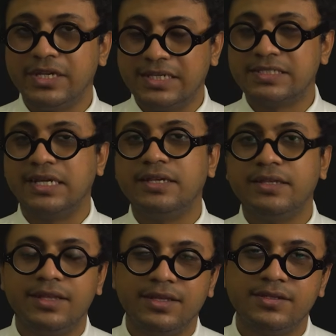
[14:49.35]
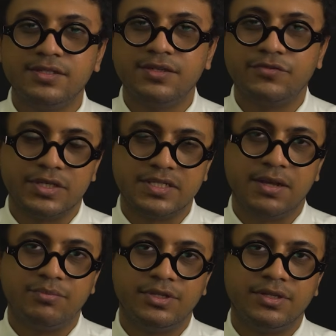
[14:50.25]
exciting things. For
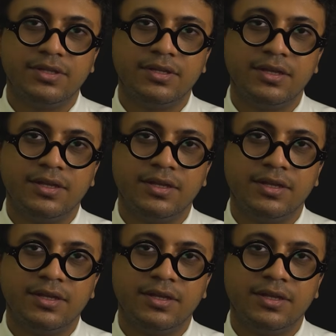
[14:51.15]
example,